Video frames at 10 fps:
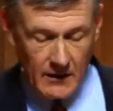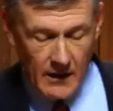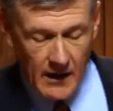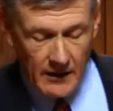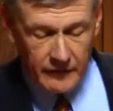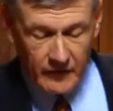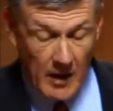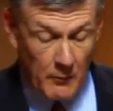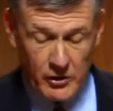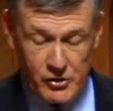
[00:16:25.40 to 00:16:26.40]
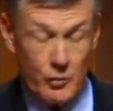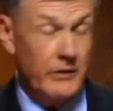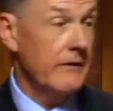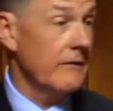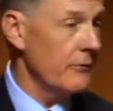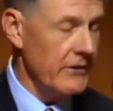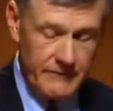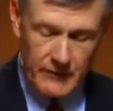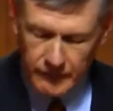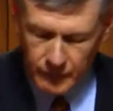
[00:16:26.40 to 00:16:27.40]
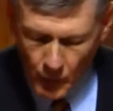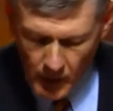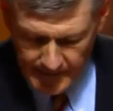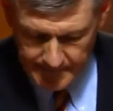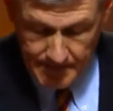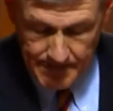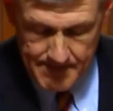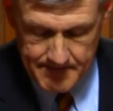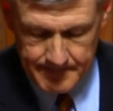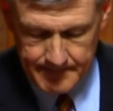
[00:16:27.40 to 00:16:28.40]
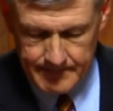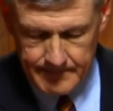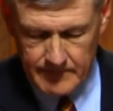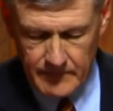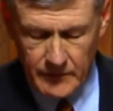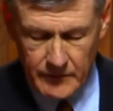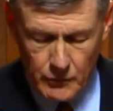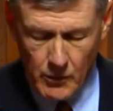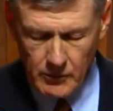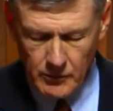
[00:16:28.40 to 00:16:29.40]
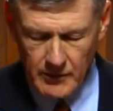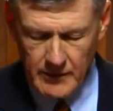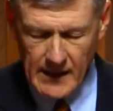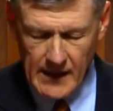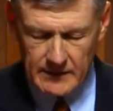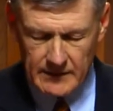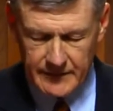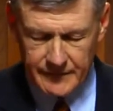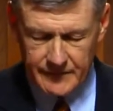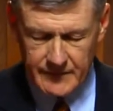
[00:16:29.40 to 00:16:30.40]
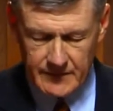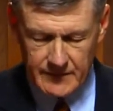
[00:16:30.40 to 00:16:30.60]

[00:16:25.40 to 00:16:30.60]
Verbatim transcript: Uh, Psalm 123, verse 1. To you, O Lord, I lift